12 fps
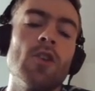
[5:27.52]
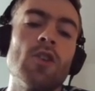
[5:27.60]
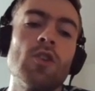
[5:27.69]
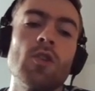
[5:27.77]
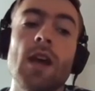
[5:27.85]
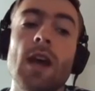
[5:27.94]

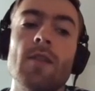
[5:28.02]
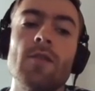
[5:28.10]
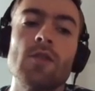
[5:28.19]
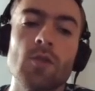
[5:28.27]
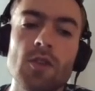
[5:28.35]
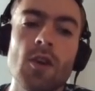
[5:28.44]
should have
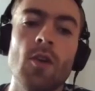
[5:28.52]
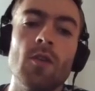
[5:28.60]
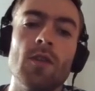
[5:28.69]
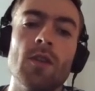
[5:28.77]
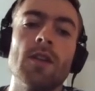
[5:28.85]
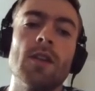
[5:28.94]
source
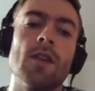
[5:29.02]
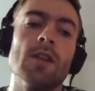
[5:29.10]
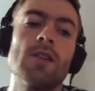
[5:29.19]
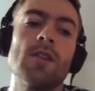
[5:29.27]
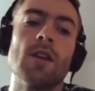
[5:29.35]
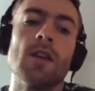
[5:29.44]
code that
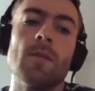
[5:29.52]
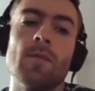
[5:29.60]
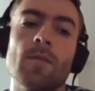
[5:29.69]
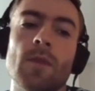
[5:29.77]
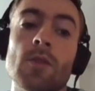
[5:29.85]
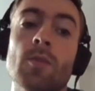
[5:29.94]

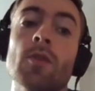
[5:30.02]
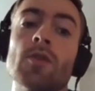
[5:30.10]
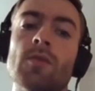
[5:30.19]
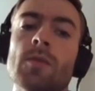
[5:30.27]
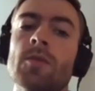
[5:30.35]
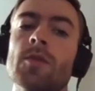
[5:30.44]

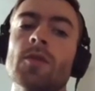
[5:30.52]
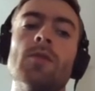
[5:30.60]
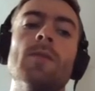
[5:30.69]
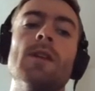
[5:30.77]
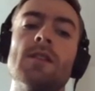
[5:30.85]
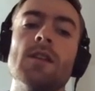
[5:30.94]
supports
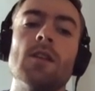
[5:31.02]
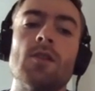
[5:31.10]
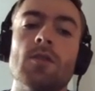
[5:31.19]
reproducibility,